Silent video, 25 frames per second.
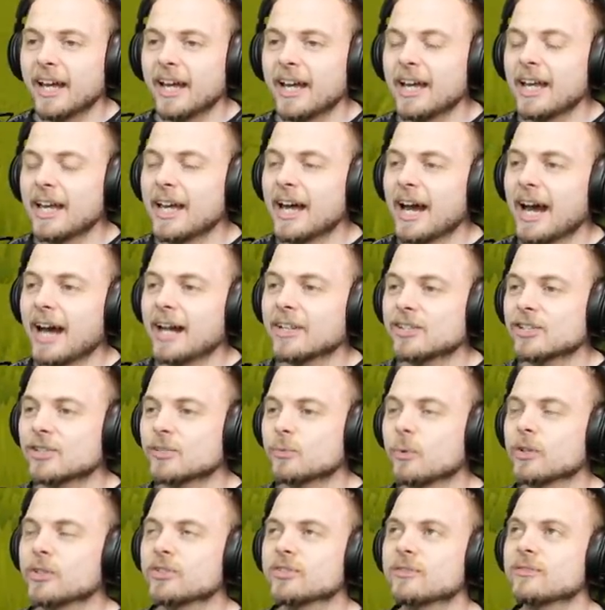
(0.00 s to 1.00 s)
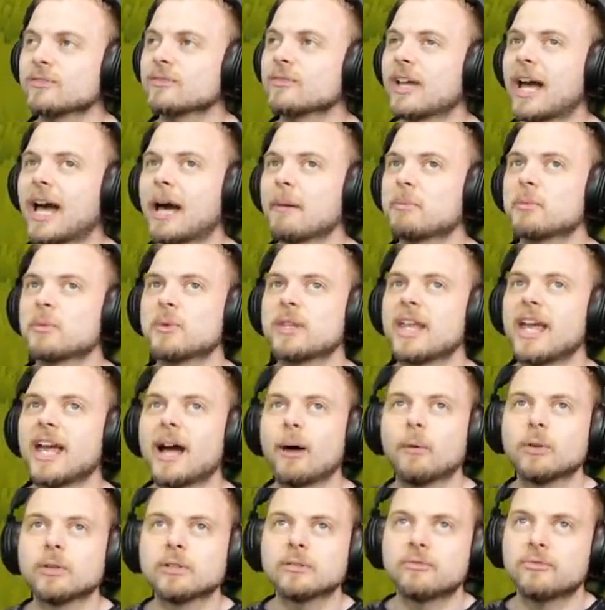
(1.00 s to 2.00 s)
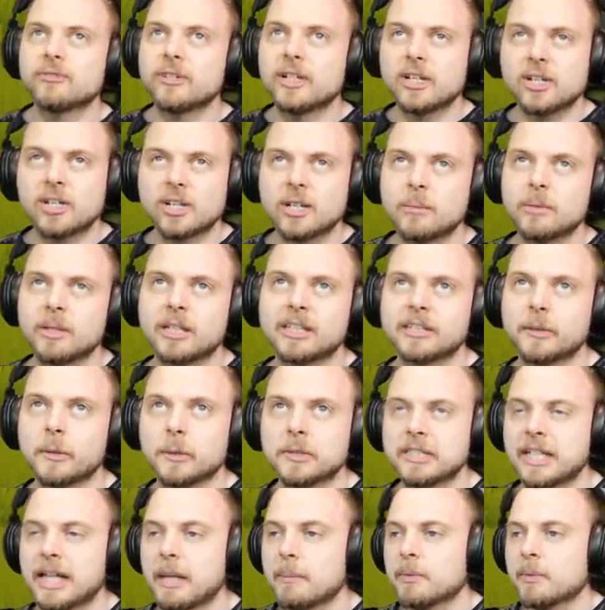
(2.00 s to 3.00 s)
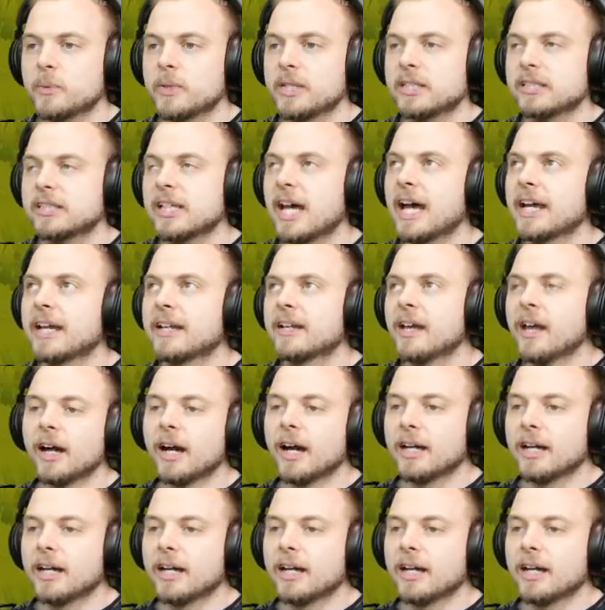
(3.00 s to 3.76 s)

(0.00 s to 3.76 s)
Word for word: Hey, I just wasn't happy with it. I wasn't finishing it because I wasn't happy with the design.